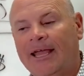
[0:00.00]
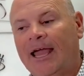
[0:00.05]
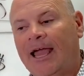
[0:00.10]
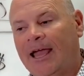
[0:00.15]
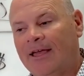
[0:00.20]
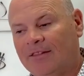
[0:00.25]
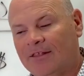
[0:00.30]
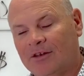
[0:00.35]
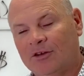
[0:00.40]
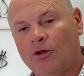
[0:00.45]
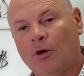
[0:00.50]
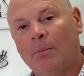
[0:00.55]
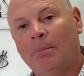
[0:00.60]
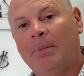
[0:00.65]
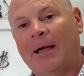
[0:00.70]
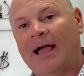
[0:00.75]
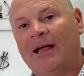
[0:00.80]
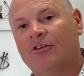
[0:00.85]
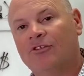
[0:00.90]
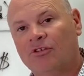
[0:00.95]
and then go
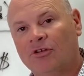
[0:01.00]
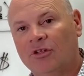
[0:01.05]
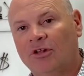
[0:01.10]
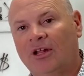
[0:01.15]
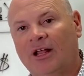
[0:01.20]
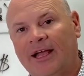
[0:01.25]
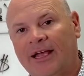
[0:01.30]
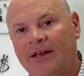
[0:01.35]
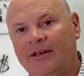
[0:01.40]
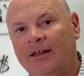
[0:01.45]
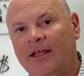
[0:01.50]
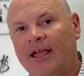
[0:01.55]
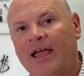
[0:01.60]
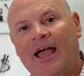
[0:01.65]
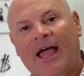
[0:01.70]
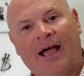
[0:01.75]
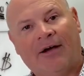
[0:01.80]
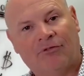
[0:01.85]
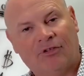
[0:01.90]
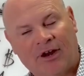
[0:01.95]
back to your client
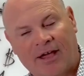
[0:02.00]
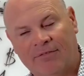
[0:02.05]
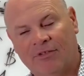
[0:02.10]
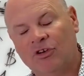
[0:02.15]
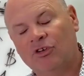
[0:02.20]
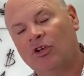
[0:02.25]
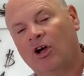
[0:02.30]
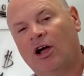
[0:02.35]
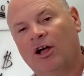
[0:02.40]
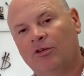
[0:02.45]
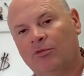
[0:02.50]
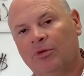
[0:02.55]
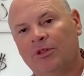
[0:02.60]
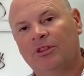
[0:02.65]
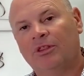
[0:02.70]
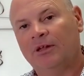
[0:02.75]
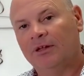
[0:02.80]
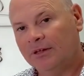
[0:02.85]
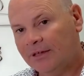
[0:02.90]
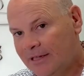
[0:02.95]
after having talked with
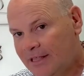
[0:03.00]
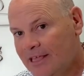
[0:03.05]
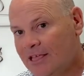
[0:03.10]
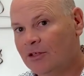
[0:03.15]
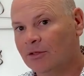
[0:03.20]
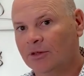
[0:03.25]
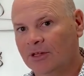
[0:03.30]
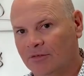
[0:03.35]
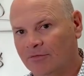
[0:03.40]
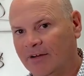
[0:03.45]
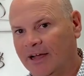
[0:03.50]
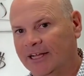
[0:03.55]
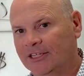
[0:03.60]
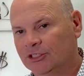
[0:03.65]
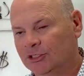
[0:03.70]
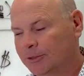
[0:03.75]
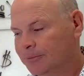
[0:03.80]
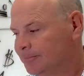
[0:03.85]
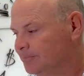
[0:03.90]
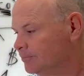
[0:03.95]
the legal
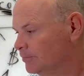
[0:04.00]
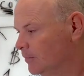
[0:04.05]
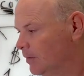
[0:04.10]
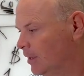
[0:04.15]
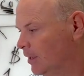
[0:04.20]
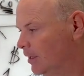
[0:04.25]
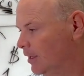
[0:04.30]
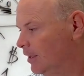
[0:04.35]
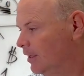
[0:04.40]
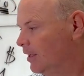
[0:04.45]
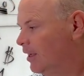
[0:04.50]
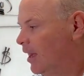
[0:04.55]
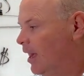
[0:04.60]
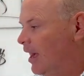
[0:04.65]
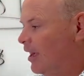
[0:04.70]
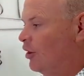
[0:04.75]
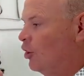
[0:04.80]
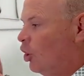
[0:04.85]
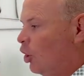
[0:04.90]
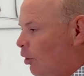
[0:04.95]
advisor.
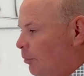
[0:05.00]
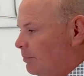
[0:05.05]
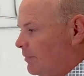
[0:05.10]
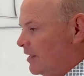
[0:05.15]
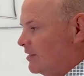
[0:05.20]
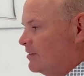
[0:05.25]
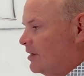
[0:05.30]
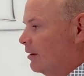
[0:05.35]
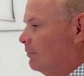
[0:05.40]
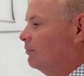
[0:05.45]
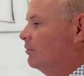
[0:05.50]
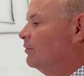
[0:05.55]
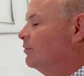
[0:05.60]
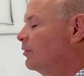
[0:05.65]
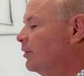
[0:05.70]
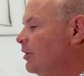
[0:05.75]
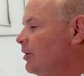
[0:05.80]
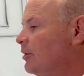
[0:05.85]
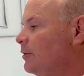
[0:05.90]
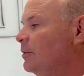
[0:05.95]
I hope that's helpful
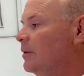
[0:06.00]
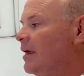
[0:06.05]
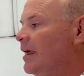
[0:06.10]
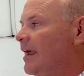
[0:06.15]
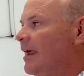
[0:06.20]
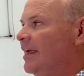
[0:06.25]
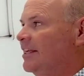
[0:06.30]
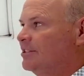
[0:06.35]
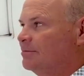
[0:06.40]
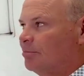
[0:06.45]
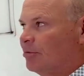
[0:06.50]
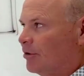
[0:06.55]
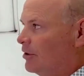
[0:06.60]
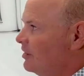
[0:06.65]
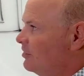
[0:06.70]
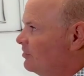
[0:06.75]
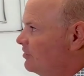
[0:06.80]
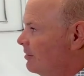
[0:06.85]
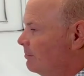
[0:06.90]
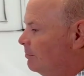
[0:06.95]
for you. It's pretty
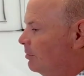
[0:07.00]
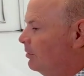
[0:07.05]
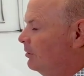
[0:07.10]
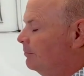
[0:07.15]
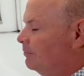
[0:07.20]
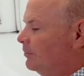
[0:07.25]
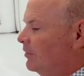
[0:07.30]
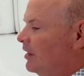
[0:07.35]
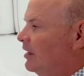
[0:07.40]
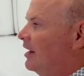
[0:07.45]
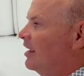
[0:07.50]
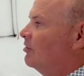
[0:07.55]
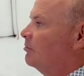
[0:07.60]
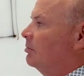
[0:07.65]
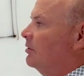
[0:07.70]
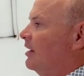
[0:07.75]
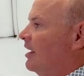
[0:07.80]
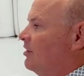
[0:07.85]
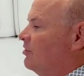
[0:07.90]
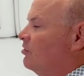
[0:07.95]
simple in
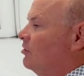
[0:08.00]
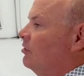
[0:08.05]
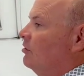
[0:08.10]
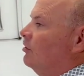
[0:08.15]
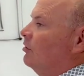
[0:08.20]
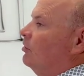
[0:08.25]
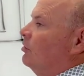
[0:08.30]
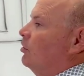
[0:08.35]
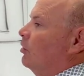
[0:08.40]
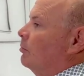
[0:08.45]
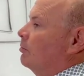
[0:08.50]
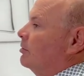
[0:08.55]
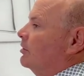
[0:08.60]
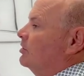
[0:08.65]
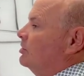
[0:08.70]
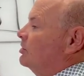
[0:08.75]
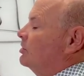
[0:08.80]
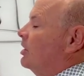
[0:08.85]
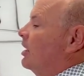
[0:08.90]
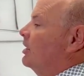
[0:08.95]
explanation. You go
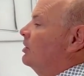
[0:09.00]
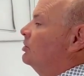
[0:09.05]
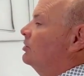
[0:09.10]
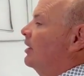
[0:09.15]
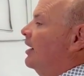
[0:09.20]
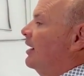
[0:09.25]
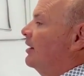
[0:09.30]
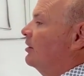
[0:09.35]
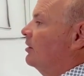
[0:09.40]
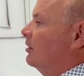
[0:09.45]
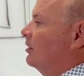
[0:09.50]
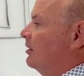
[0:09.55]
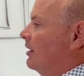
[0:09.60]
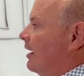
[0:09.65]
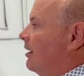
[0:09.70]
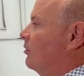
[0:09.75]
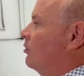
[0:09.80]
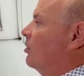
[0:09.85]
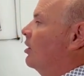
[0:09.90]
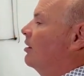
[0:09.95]
purchase contract,
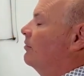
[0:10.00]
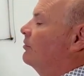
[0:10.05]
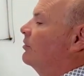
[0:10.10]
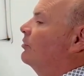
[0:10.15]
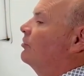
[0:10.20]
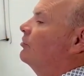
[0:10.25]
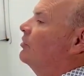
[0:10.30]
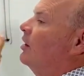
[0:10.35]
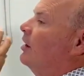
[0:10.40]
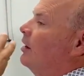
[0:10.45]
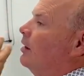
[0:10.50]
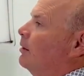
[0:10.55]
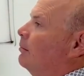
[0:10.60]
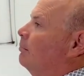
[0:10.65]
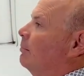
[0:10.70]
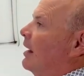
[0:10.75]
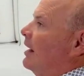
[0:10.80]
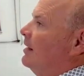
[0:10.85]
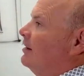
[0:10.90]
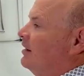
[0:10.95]
counteroffers,
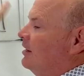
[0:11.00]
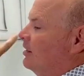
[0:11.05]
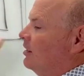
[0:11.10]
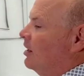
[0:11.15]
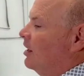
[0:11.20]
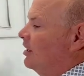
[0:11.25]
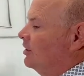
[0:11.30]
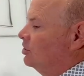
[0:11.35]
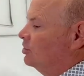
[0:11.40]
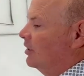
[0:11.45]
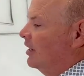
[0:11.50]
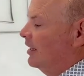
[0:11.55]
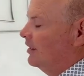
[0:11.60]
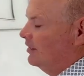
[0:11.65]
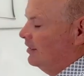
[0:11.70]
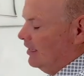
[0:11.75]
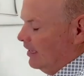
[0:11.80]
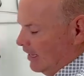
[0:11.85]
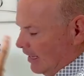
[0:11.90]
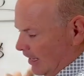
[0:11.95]
binding contract,
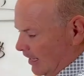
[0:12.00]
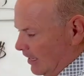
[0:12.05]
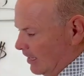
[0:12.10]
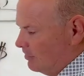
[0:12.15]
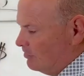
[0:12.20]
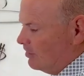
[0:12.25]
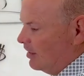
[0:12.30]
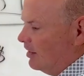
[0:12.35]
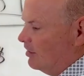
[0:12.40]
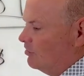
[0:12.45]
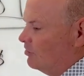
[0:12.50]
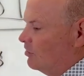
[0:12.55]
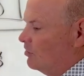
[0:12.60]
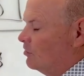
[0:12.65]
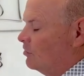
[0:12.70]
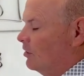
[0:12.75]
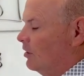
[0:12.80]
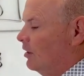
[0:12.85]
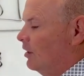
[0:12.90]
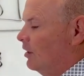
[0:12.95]
any
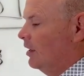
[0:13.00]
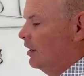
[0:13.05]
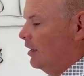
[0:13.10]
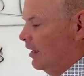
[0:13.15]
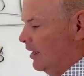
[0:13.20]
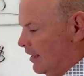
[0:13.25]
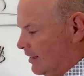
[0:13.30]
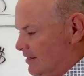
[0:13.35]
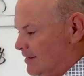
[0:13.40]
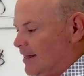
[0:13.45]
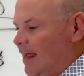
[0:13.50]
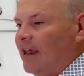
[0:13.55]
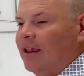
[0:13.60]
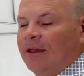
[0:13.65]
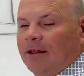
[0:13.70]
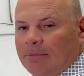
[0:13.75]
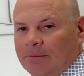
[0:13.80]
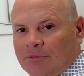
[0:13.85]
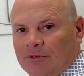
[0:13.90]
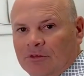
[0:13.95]
changes,
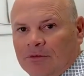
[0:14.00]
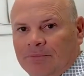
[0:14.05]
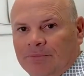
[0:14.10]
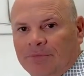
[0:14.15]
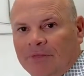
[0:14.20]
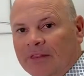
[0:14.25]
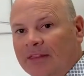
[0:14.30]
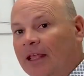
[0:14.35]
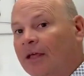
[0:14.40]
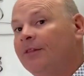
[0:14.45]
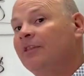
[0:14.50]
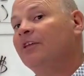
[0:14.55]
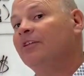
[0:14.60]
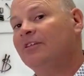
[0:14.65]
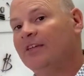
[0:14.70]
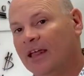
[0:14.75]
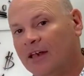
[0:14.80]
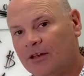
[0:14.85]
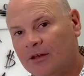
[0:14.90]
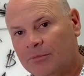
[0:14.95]
addendums. Now, the
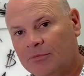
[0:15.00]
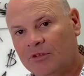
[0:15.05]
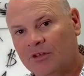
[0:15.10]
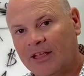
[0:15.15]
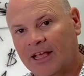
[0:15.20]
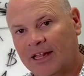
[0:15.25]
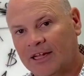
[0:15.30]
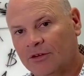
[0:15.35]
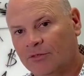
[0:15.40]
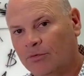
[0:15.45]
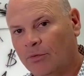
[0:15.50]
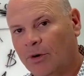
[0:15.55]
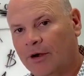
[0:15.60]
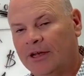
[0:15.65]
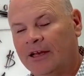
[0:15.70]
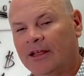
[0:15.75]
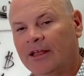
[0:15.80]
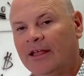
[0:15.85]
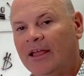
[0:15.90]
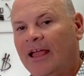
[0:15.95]
addendums in
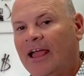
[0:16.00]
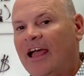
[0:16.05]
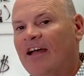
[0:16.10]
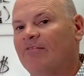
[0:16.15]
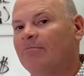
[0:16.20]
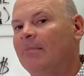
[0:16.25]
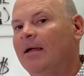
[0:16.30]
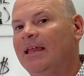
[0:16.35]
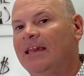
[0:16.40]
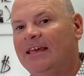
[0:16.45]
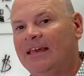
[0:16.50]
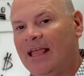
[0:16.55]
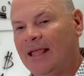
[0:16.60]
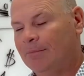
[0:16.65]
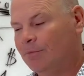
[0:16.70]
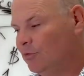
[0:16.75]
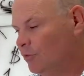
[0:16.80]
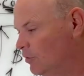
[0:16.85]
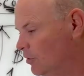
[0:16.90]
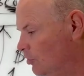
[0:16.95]
California have many
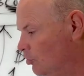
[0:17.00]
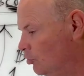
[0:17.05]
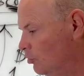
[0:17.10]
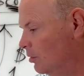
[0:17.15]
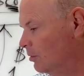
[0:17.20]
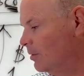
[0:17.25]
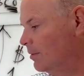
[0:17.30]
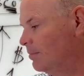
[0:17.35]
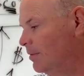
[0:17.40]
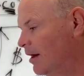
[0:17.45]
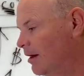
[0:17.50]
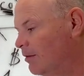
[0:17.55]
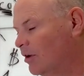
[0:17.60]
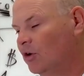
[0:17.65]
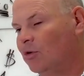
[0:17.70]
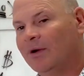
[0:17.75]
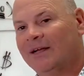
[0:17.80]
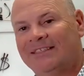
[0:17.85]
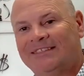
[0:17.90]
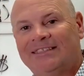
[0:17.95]
names. You can do a repair
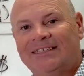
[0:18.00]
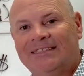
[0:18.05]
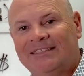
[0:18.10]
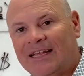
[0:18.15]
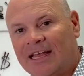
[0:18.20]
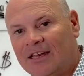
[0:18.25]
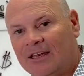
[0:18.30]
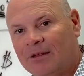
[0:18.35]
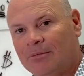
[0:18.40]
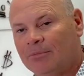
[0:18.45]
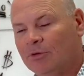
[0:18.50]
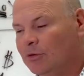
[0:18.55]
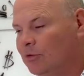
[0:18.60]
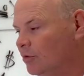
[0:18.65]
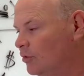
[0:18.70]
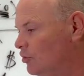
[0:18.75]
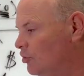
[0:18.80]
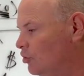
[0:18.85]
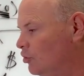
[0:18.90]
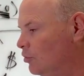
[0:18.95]
request addendum, you
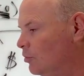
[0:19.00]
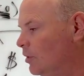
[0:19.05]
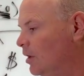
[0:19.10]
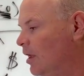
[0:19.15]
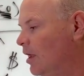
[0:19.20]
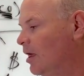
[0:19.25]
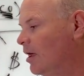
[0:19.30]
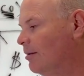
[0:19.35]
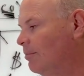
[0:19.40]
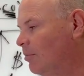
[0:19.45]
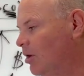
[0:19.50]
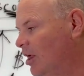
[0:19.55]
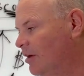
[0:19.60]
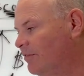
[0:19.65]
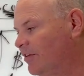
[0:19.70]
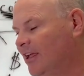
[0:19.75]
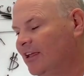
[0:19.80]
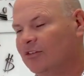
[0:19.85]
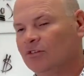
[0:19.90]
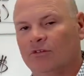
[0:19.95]
can do a
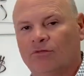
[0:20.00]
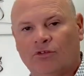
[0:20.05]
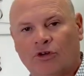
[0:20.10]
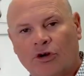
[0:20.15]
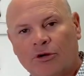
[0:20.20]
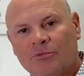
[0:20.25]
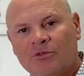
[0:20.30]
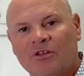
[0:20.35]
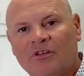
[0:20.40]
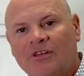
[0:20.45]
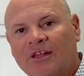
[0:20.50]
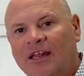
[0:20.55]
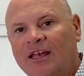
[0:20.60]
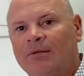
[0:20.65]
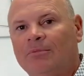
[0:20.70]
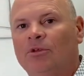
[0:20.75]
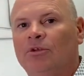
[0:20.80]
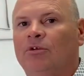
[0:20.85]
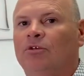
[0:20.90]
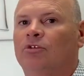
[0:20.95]
modification of terms
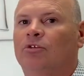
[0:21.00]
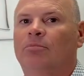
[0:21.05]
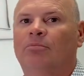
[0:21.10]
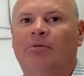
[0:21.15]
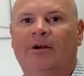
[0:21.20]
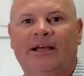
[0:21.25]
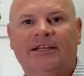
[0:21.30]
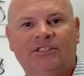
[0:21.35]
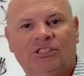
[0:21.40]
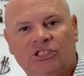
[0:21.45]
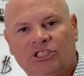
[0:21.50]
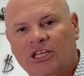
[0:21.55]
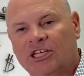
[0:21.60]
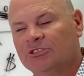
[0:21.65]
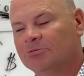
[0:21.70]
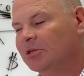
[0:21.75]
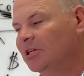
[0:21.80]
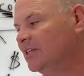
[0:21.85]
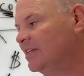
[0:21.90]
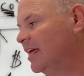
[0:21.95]
addendum, you can do price
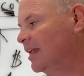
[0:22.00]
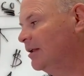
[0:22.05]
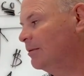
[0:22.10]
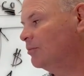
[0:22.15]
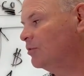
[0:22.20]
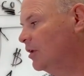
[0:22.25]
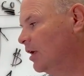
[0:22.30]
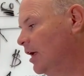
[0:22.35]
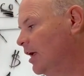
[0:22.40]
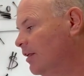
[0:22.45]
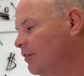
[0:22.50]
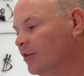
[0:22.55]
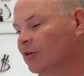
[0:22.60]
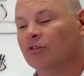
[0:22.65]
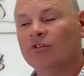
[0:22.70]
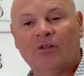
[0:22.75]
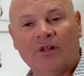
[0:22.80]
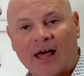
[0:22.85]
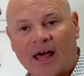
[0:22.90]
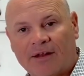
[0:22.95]
adjustment addendums. There's
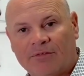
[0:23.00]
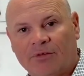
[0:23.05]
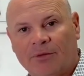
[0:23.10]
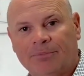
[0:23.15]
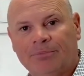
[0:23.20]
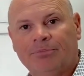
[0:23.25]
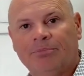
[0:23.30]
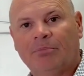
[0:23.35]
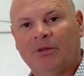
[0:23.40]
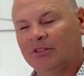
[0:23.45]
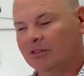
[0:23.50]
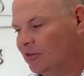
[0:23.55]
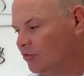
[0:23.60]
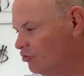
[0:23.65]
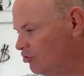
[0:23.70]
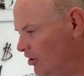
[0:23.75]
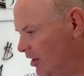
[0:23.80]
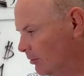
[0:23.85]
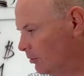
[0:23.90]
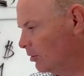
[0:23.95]
a lot of them, but the
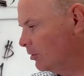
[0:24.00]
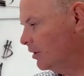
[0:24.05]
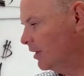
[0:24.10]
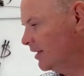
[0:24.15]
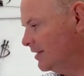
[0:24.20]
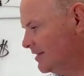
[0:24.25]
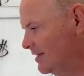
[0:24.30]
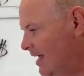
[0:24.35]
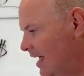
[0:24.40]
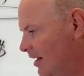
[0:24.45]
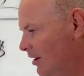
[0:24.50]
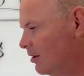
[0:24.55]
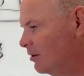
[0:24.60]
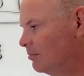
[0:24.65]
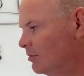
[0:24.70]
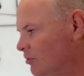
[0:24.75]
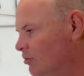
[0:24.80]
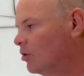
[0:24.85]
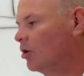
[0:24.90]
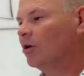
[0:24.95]
general addendum
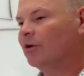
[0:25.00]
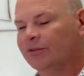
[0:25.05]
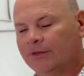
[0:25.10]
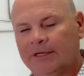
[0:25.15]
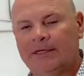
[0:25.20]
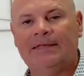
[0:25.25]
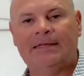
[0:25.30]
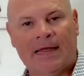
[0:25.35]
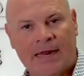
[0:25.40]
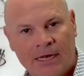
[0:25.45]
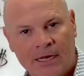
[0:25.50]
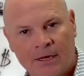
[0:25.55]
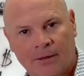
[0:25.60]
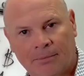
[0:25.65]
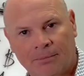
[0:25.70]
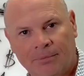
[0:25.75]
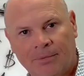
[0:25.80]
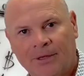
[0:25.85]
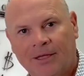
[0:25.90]
is called addendum